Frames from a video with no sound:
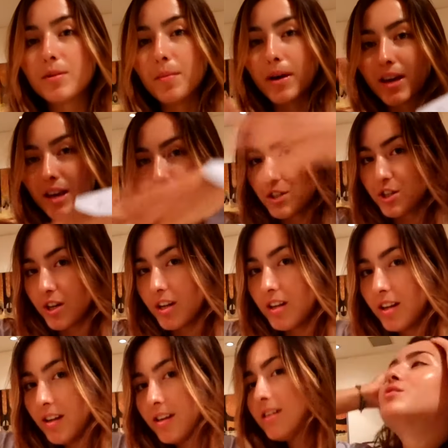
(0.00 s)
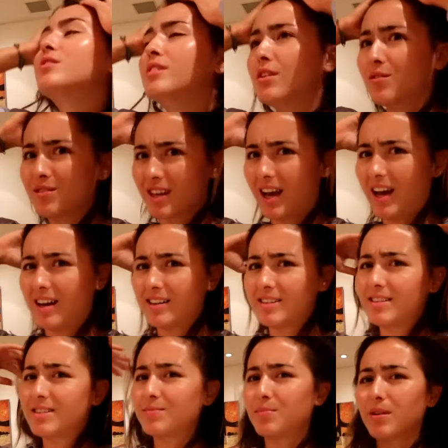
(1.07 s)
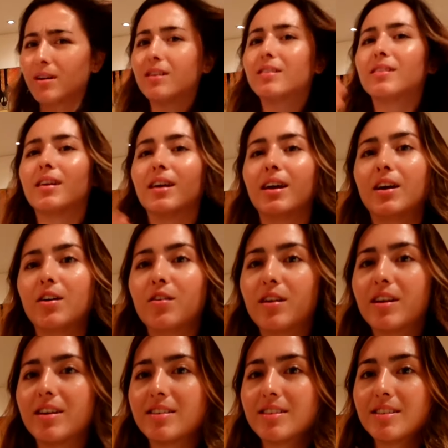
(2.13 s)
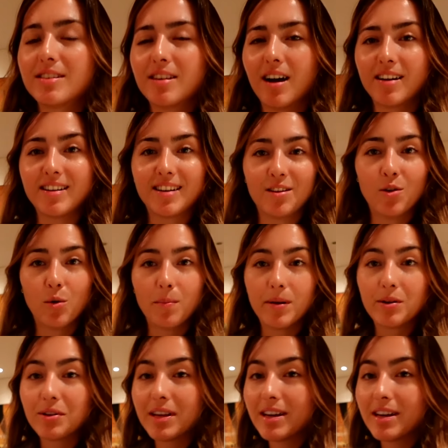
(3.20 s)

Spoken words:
to my kitchen. Actually, no one cares, but here it is. I did not build